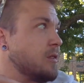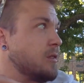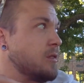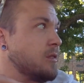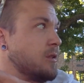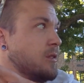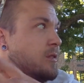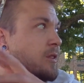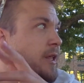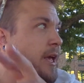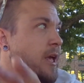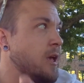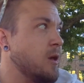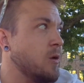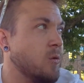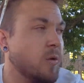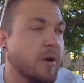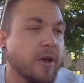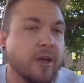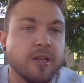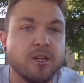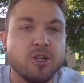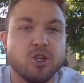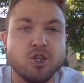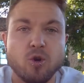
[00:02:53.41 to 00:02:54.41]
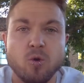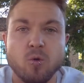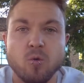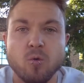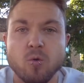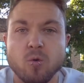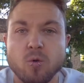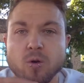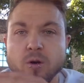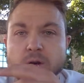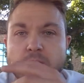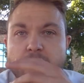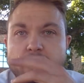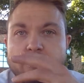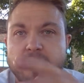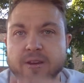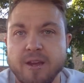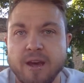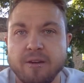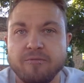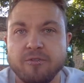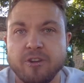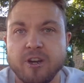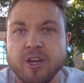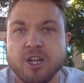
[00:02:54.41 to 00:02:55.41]
the language or the
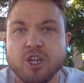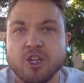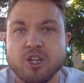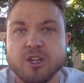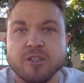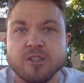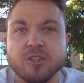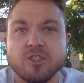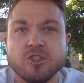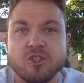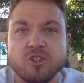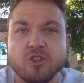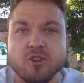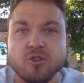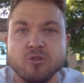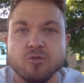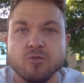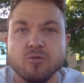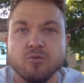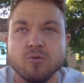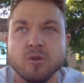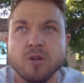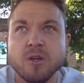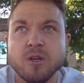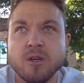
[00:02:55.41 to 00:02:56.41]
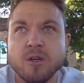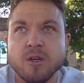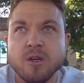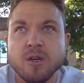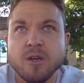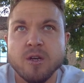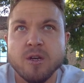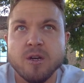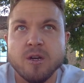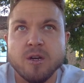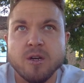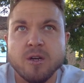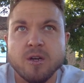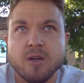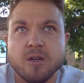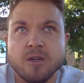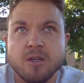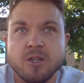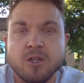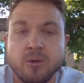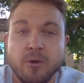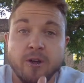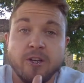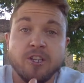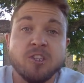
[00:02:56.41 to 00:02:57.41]
definitions to
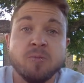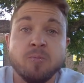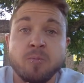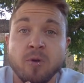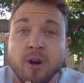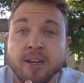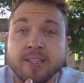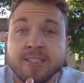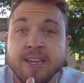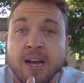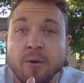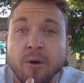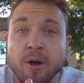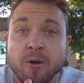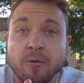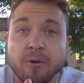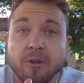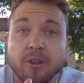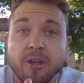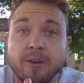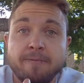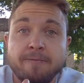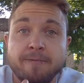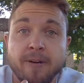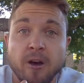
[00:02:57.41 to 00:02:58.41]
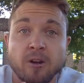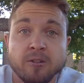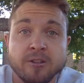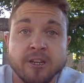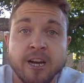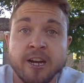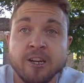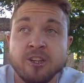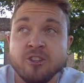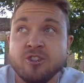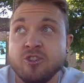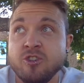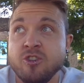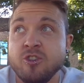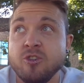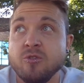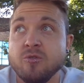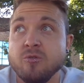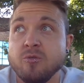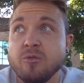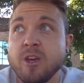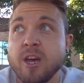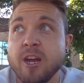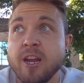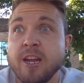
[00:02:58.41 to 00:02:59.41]
to express how I really felt. I just
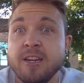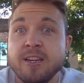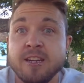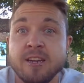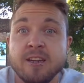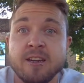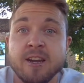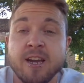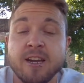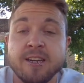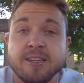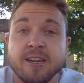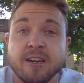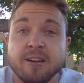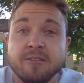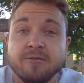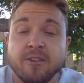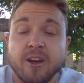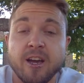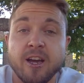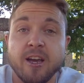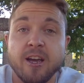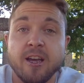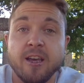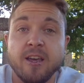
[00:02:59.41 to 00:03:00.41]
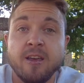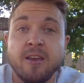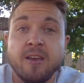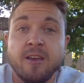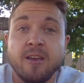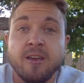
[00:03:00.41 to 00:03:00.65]
knew that I didn't identify